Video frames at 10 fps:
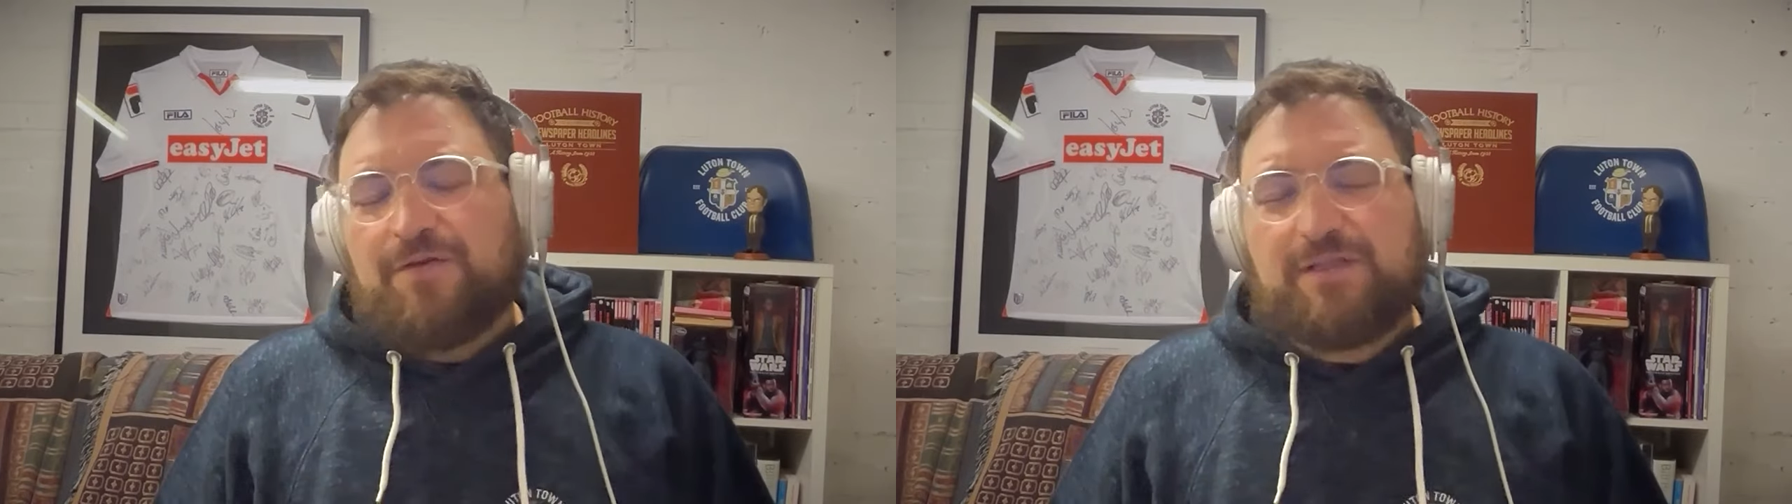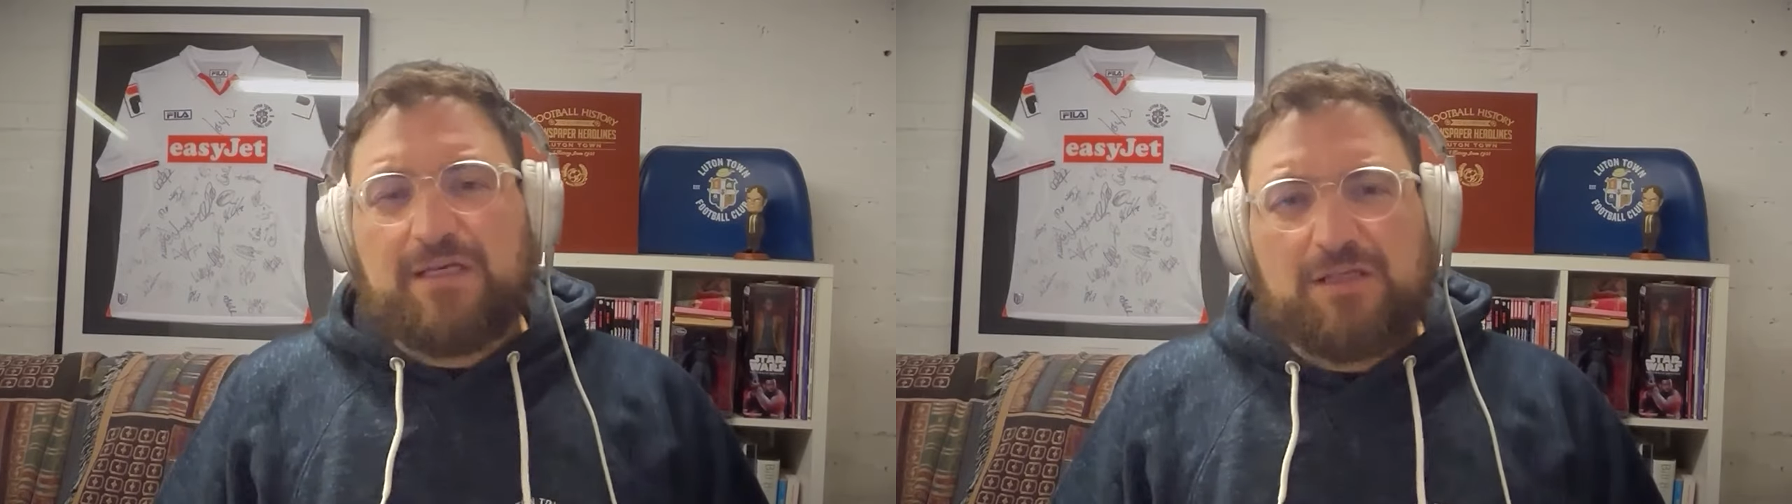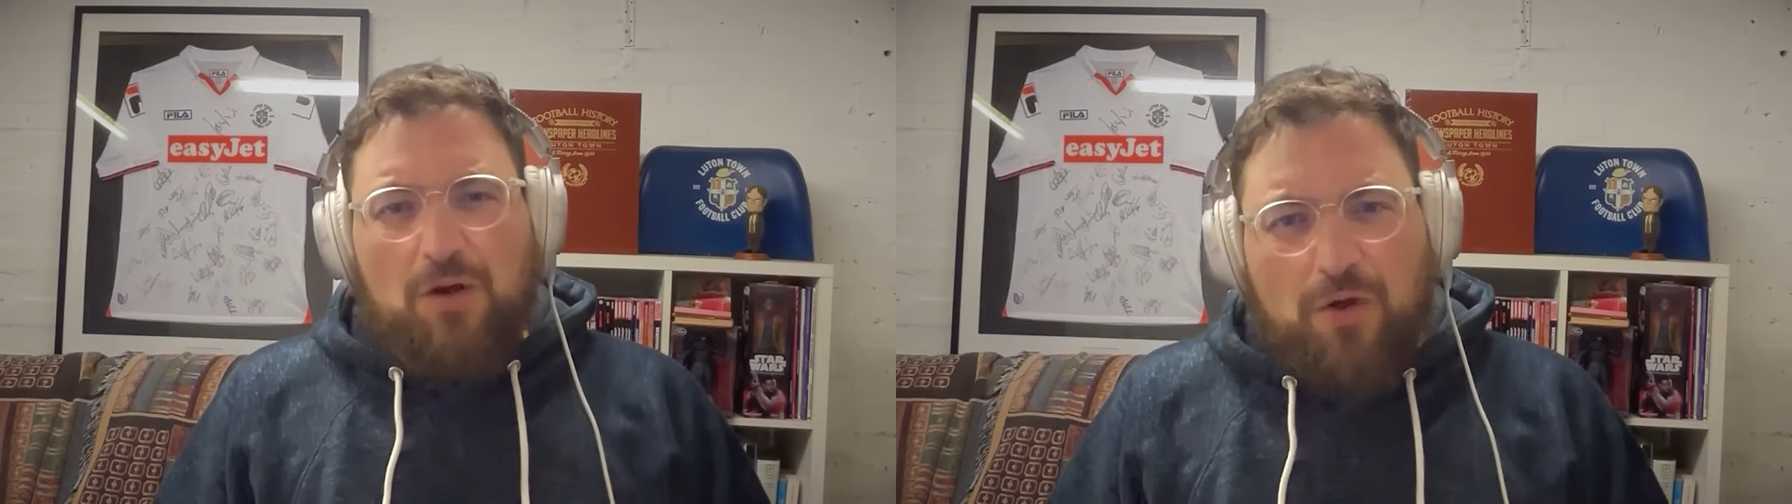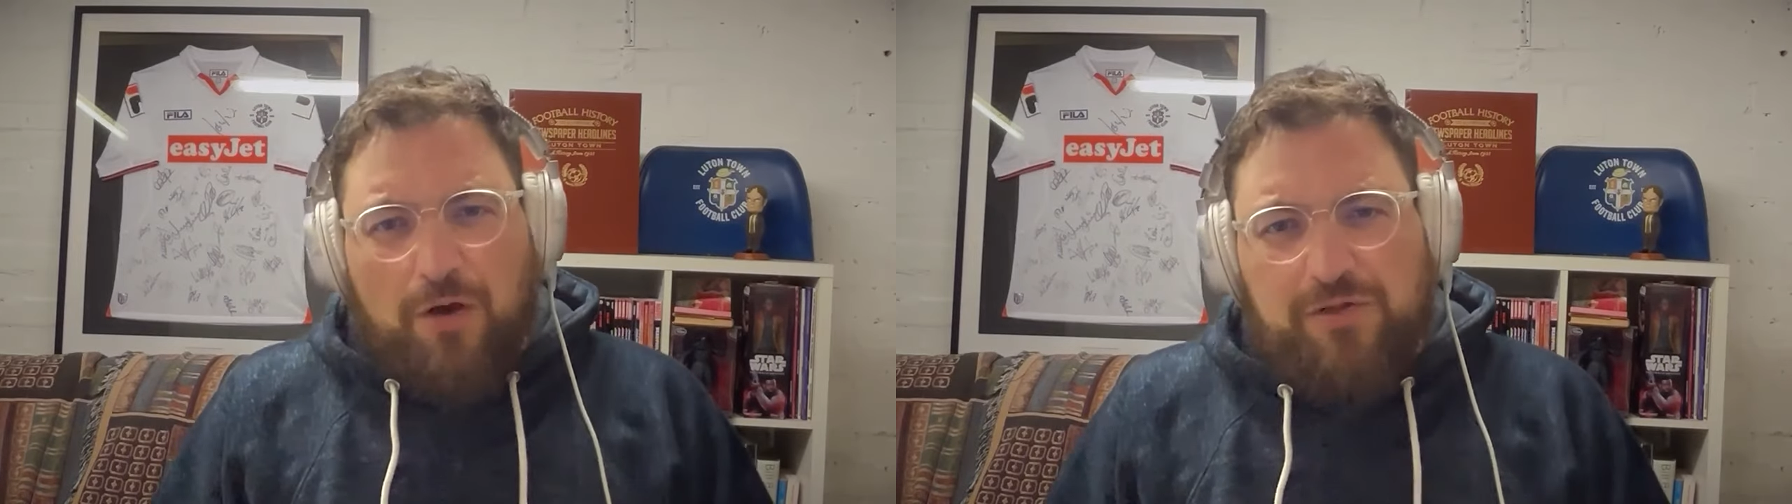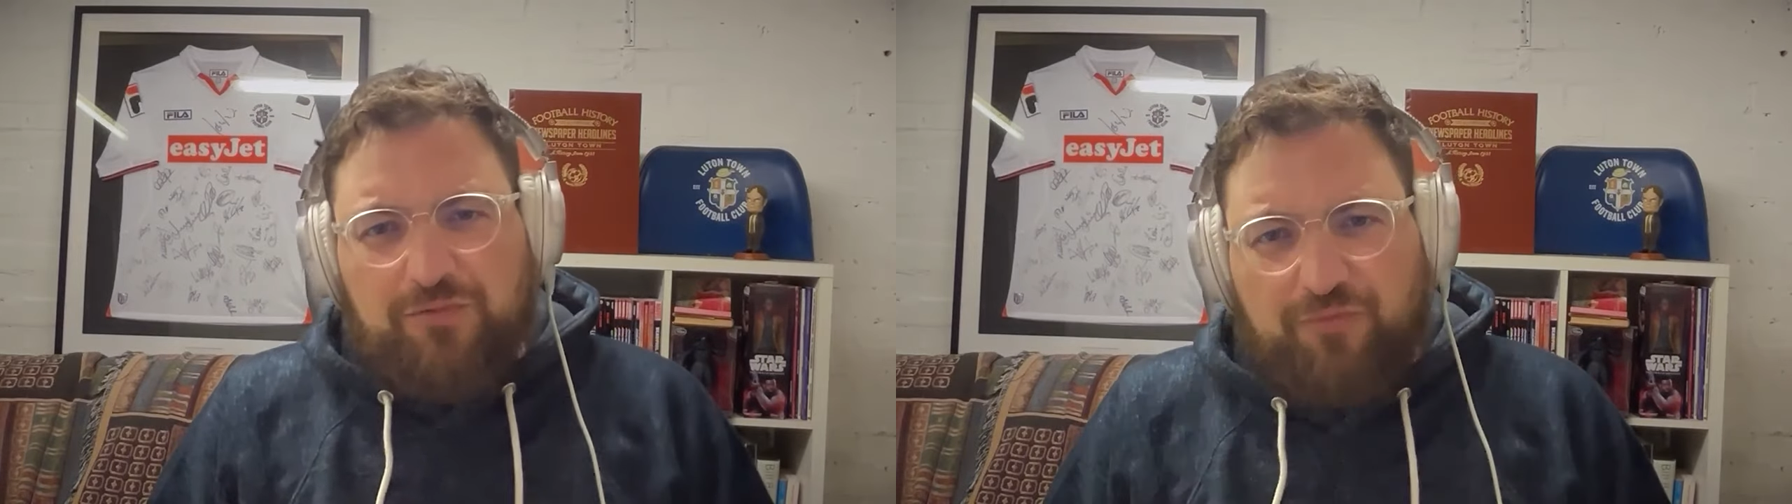for
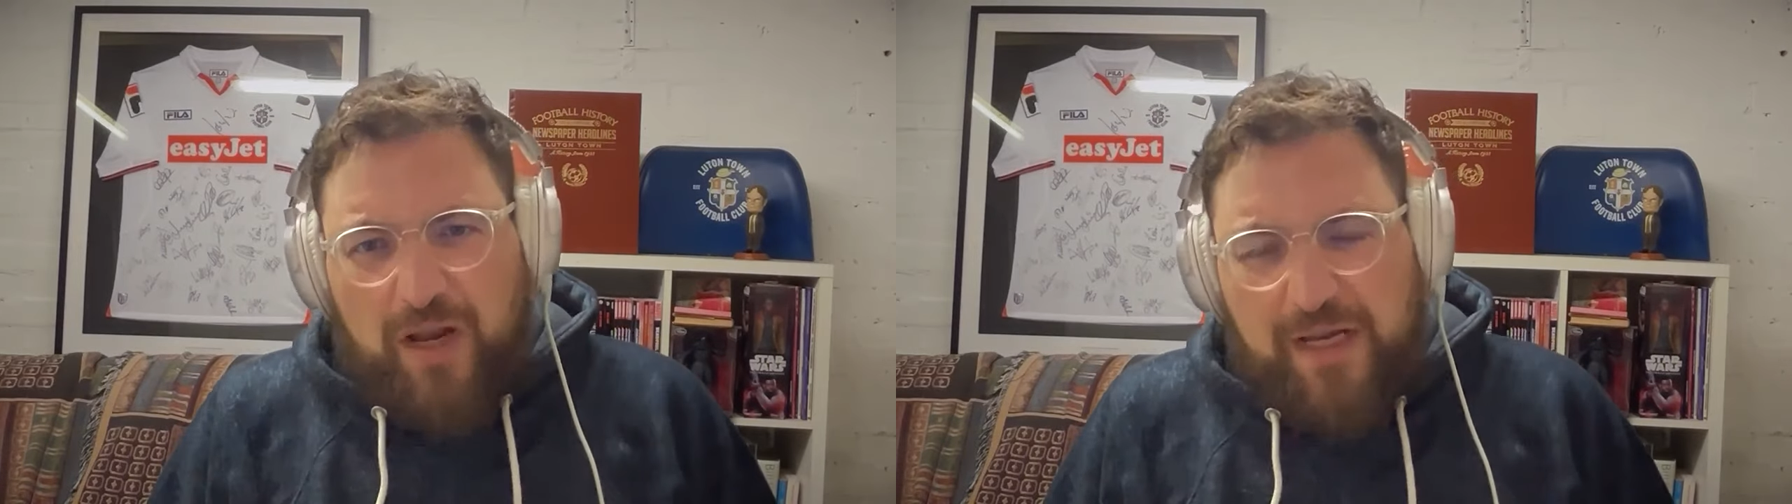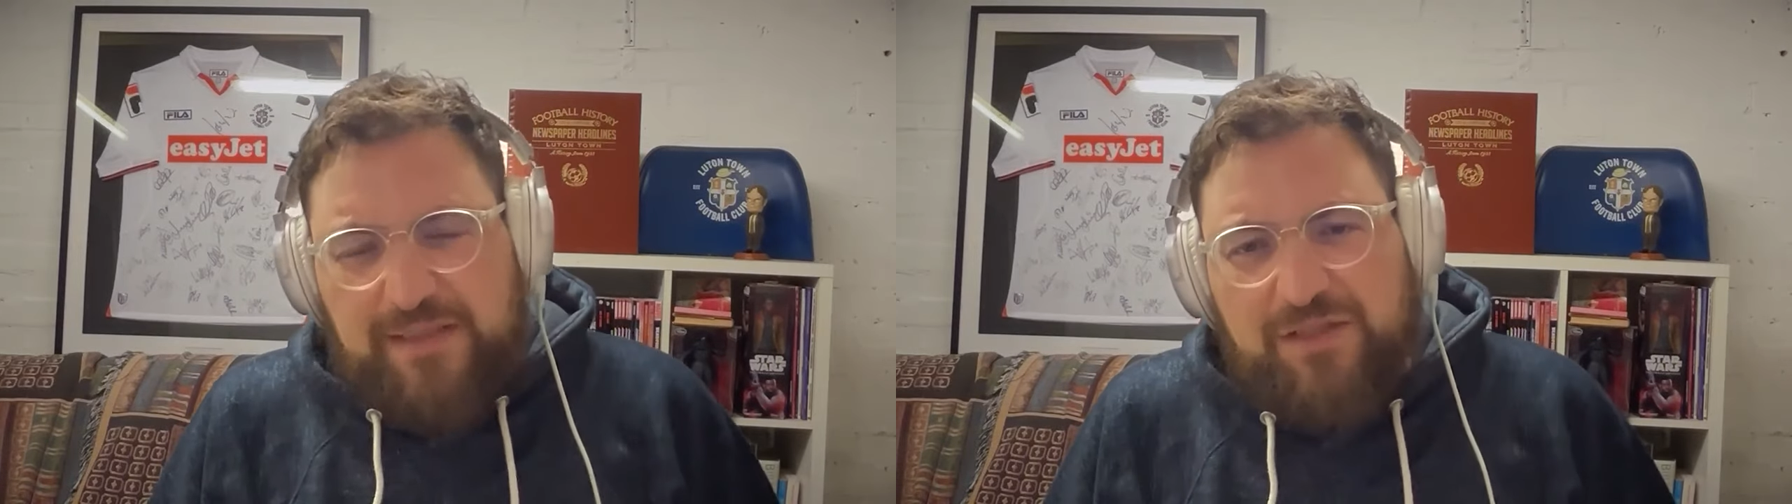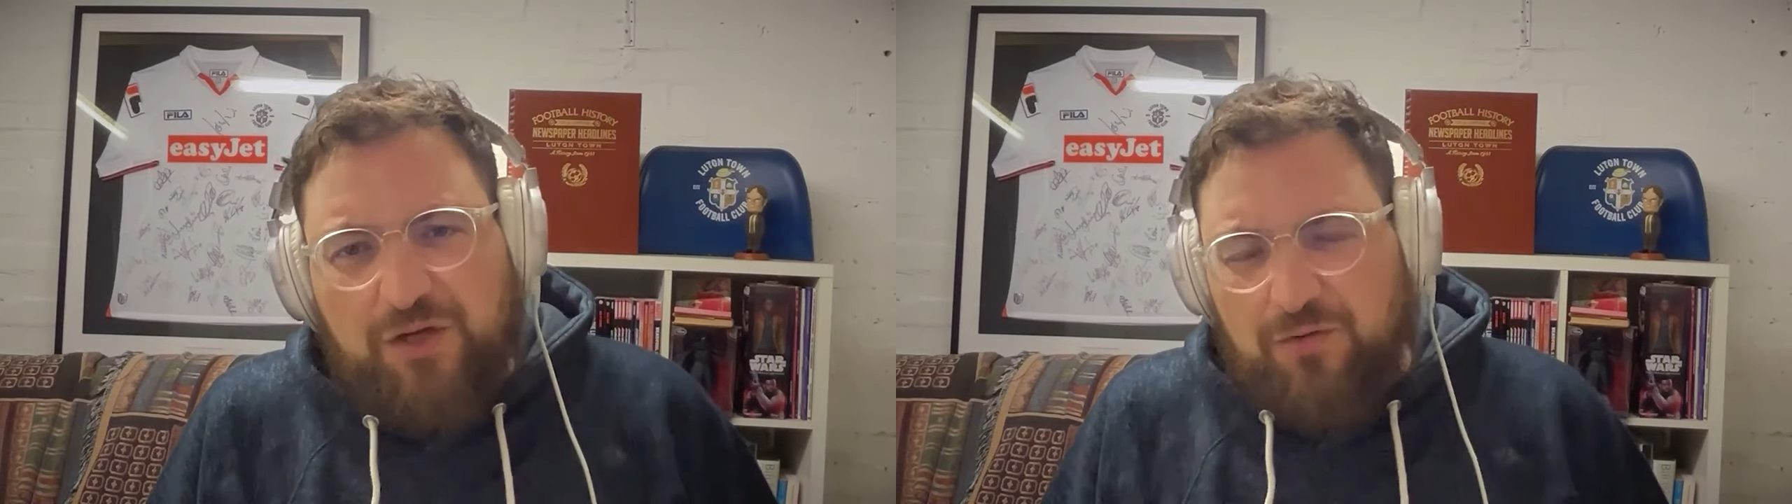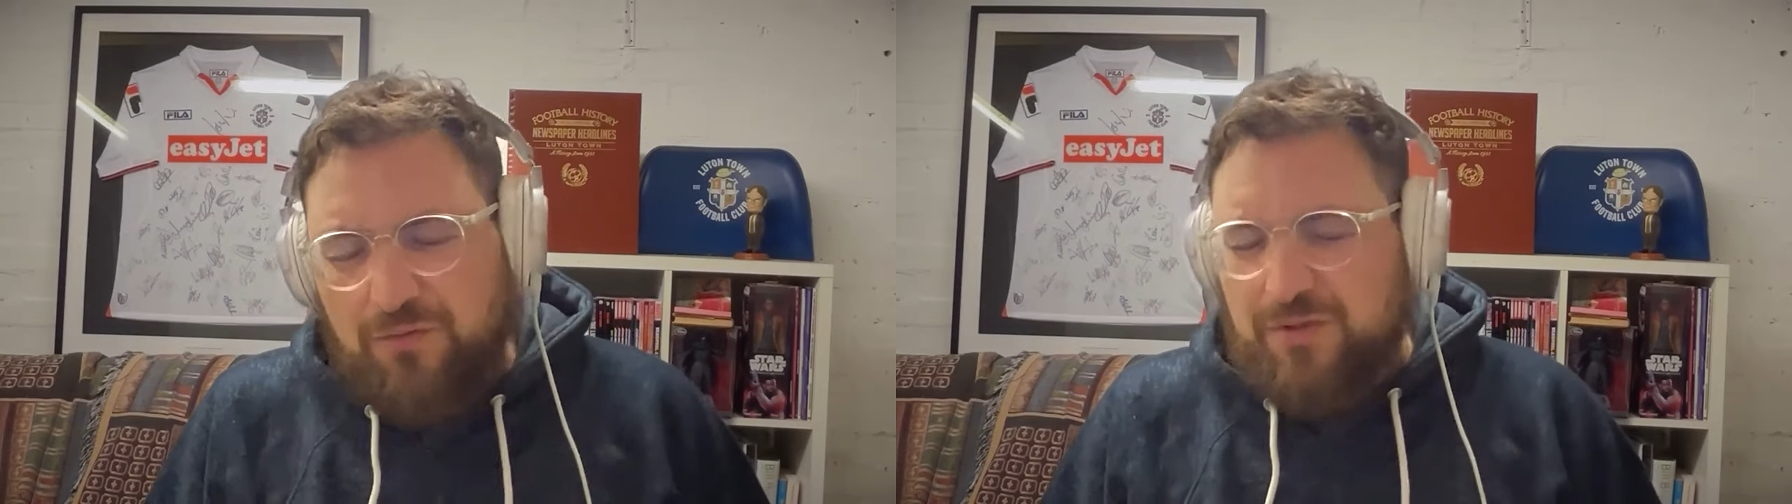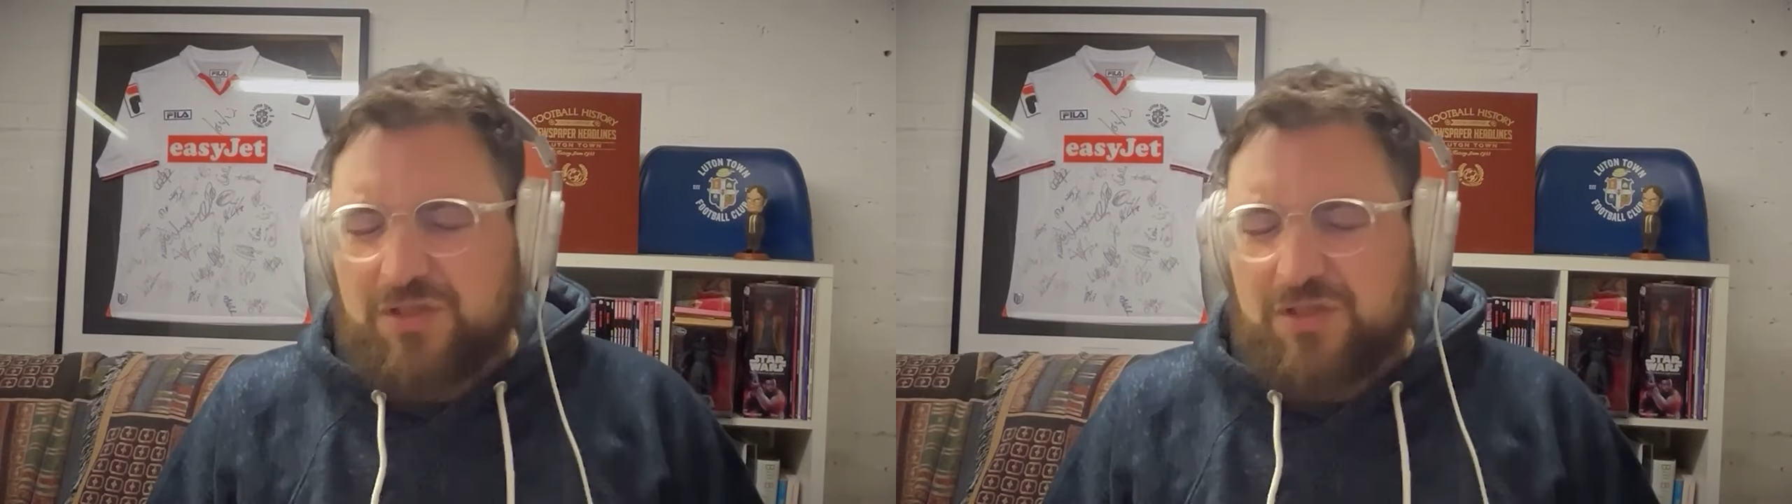Sissoko to run into.